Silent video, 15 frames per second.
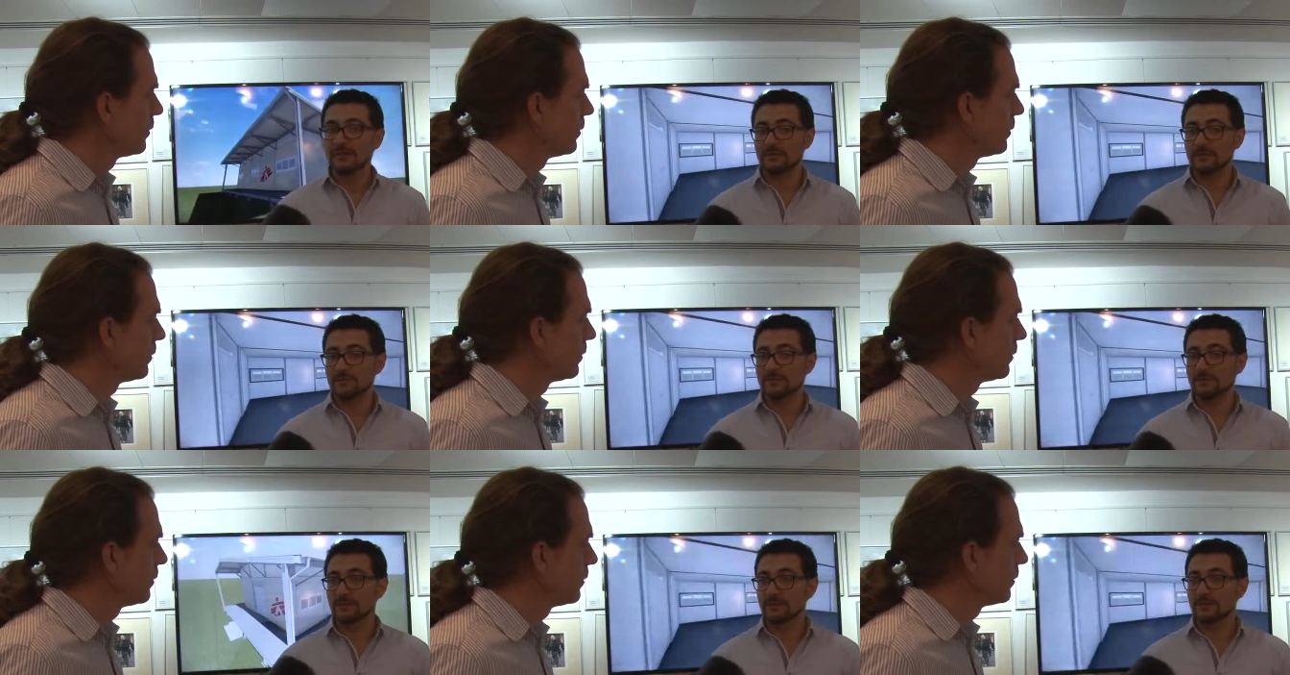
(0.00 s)

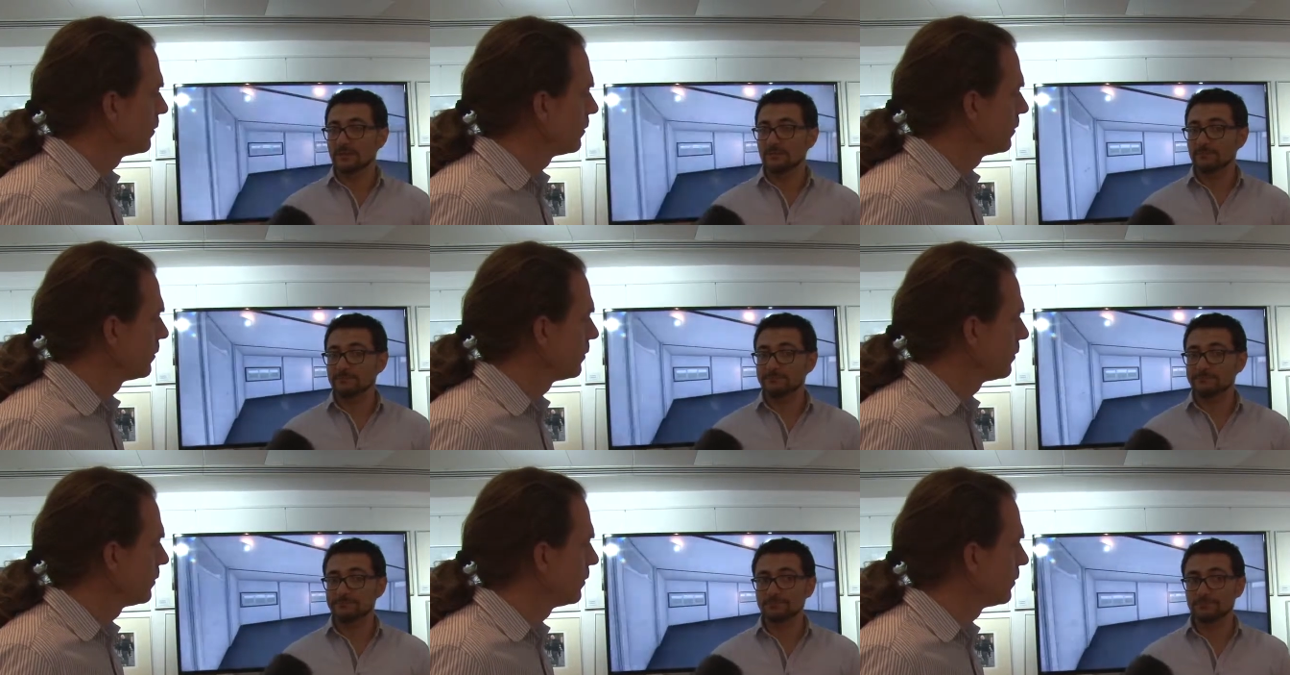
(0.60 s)
Speaker 1: and
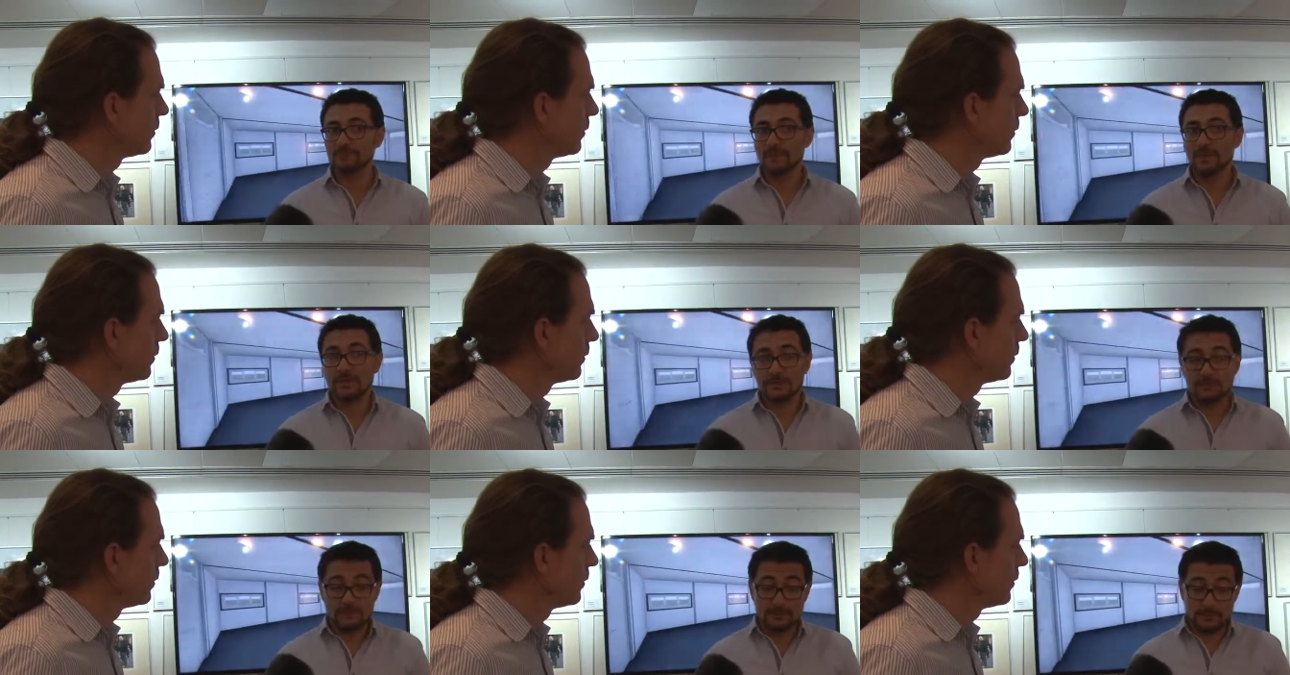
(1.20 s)
um,
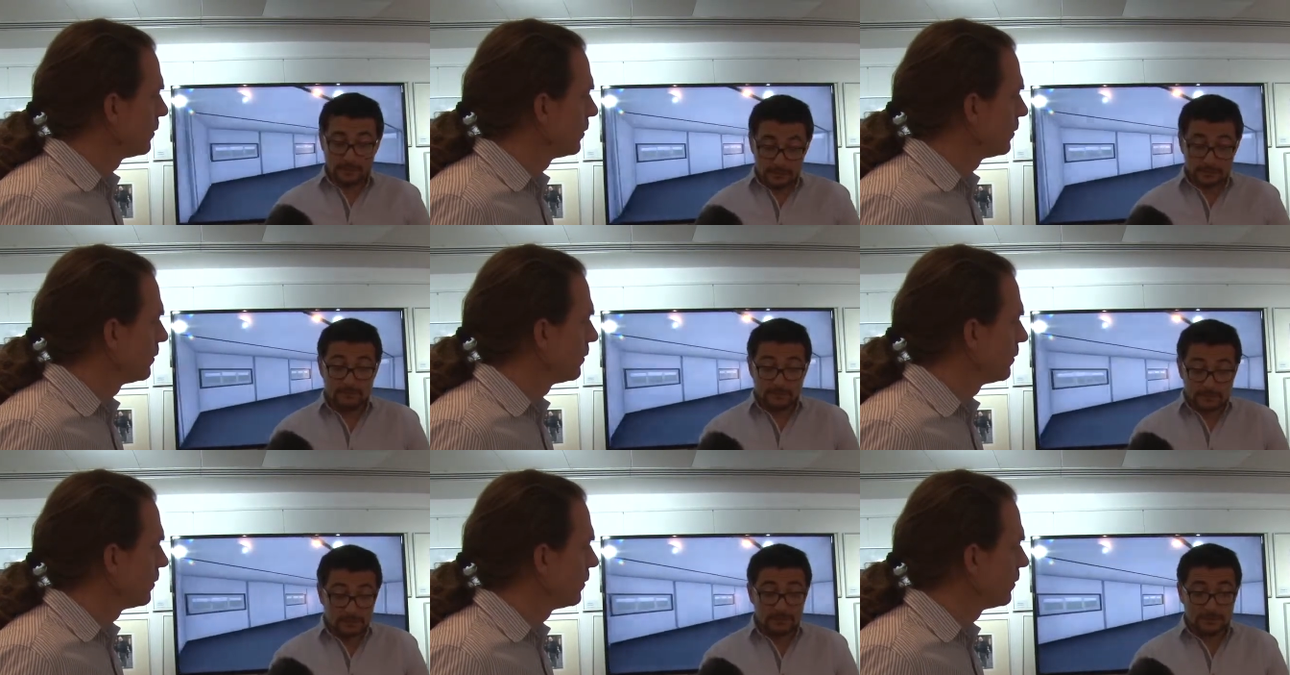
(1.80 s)
and and
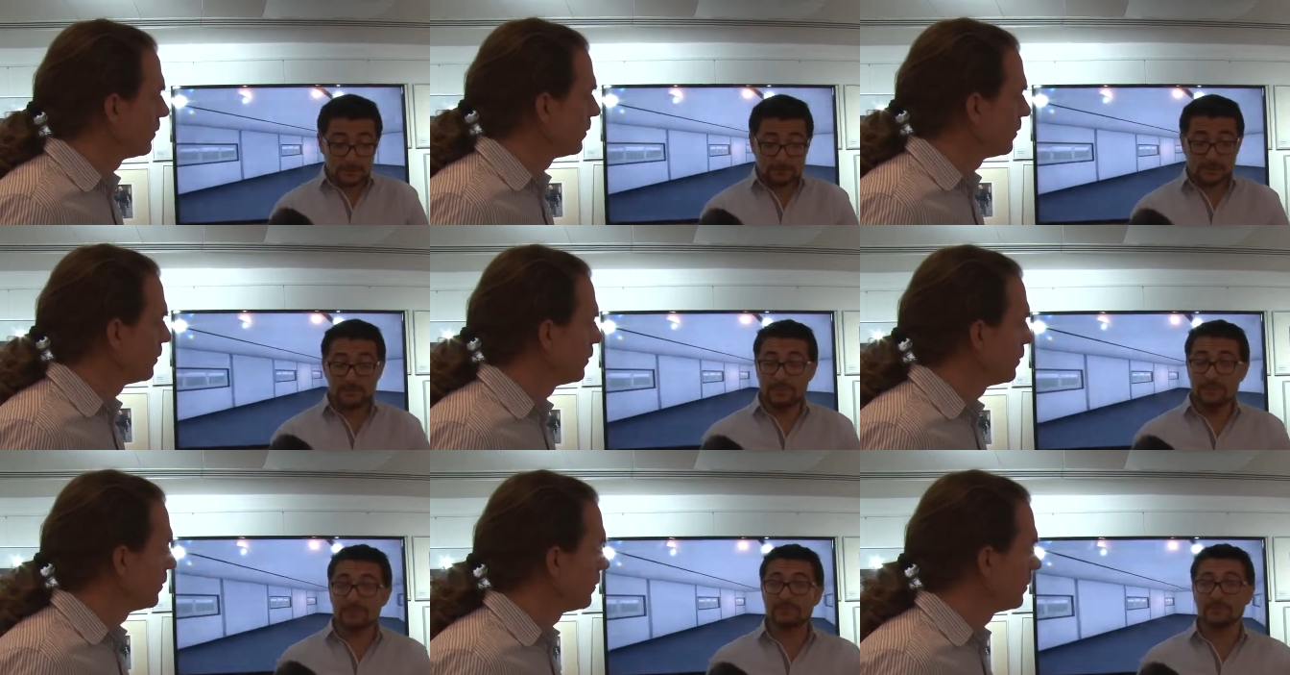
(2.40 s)
the
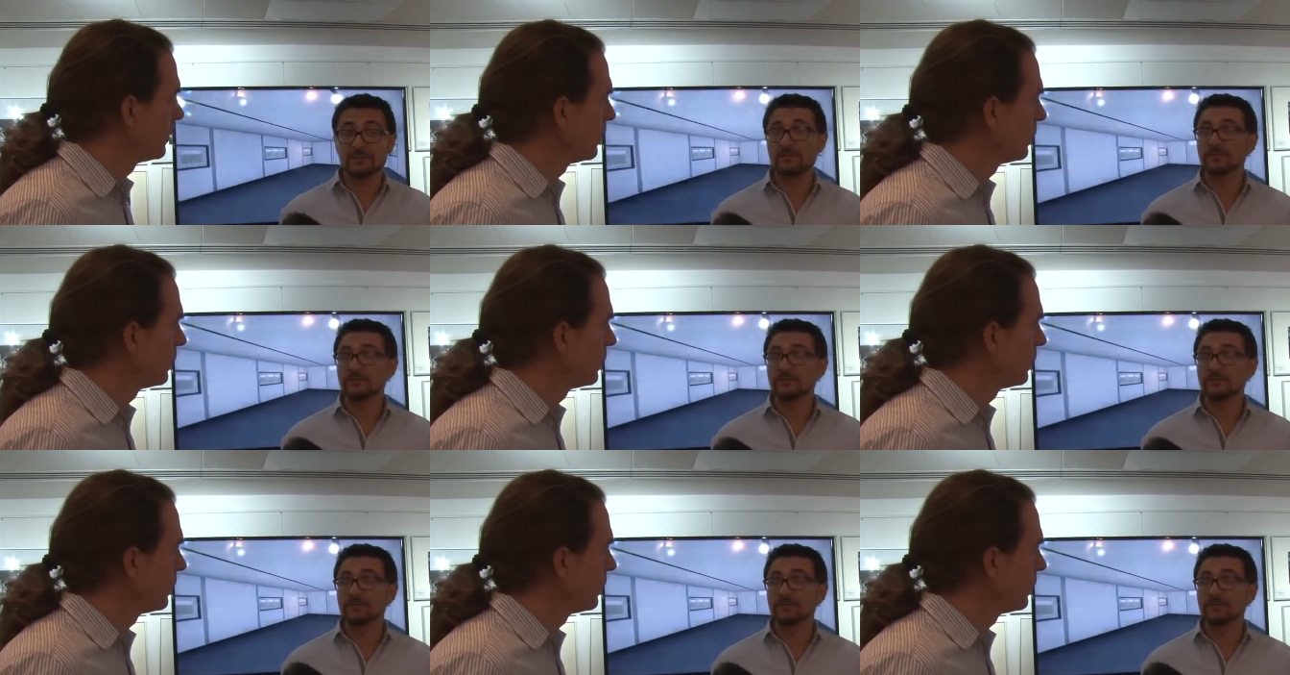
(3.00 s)
rapidity